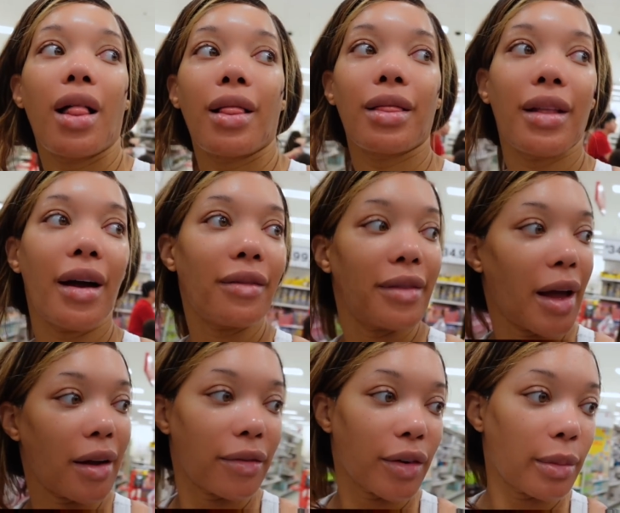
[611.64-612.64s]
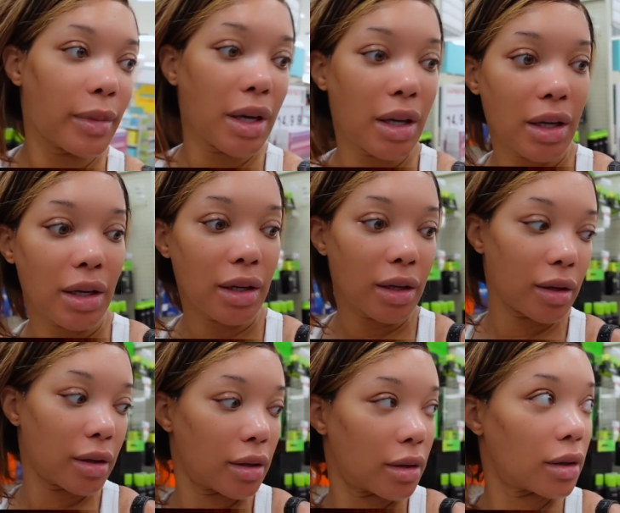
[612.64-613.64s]
Love that for me.
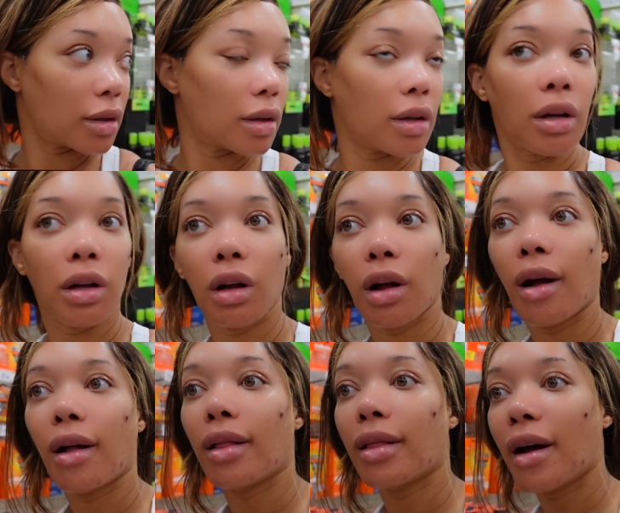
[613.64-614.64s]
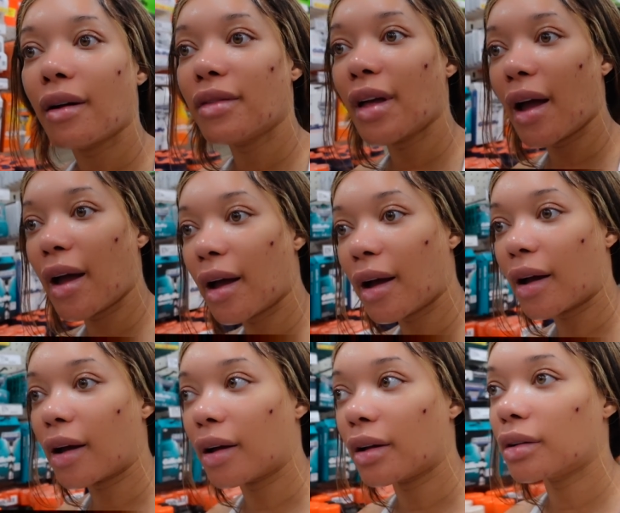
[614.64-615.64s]
Love
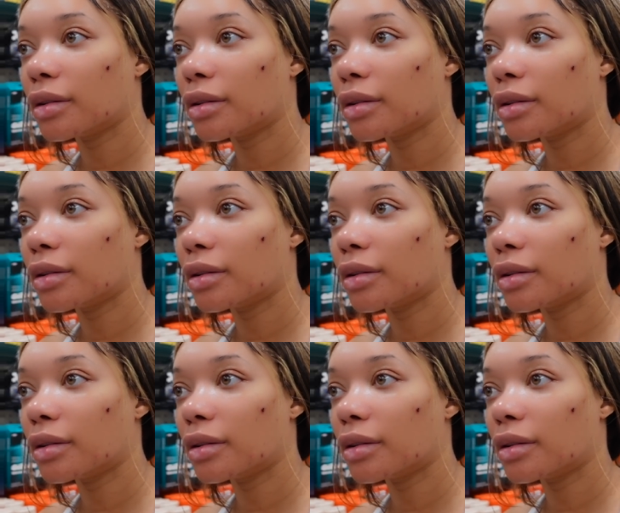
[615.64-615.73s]
that.